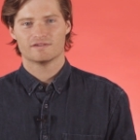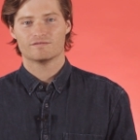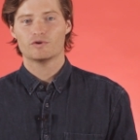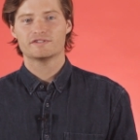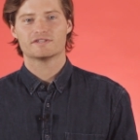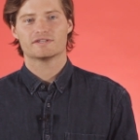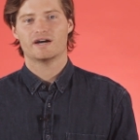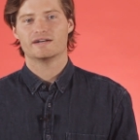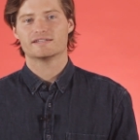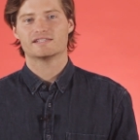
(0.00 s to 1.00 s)
Voice
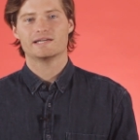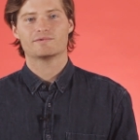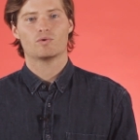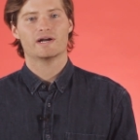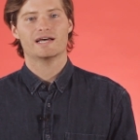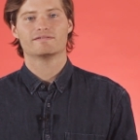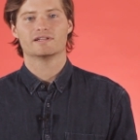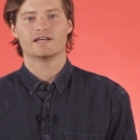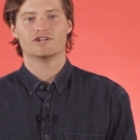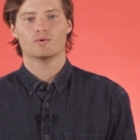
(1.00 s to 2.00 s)
design is steeped quite
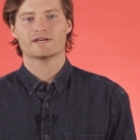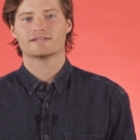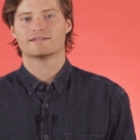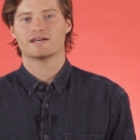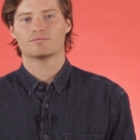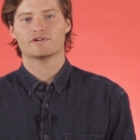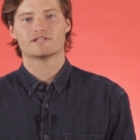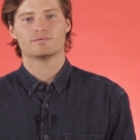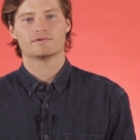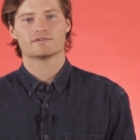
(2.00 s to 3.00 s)
heavily in UX design
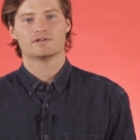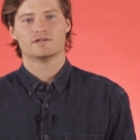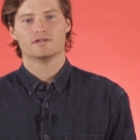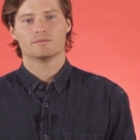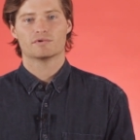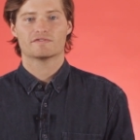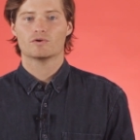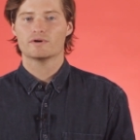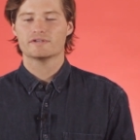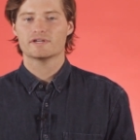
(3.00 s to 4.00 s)
principles, but of
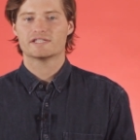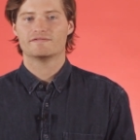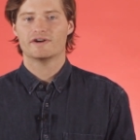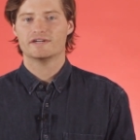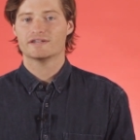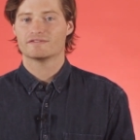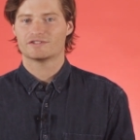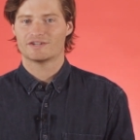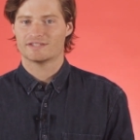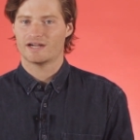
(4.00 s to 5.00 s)
course it's very different
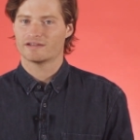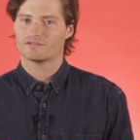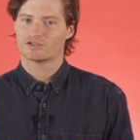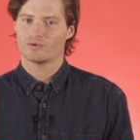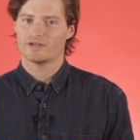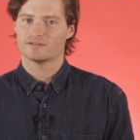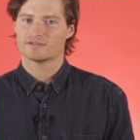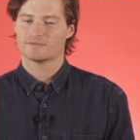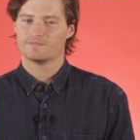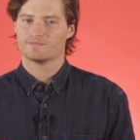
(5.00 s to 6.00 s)
to designing for screens.
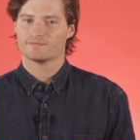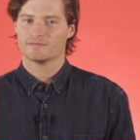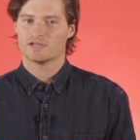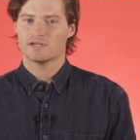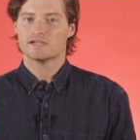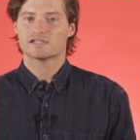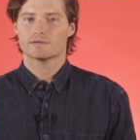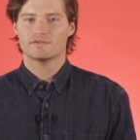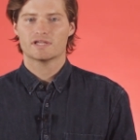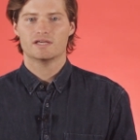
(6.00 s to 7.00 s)
Some
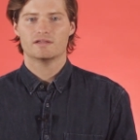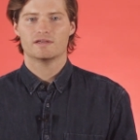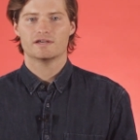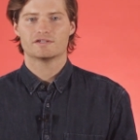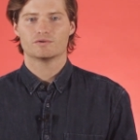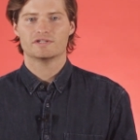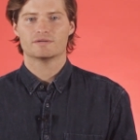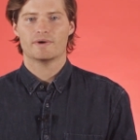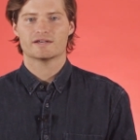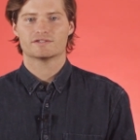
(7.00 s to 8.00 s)
of the key things you'll need to
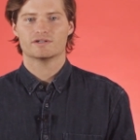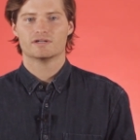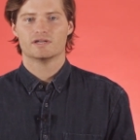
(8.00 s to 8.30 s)
master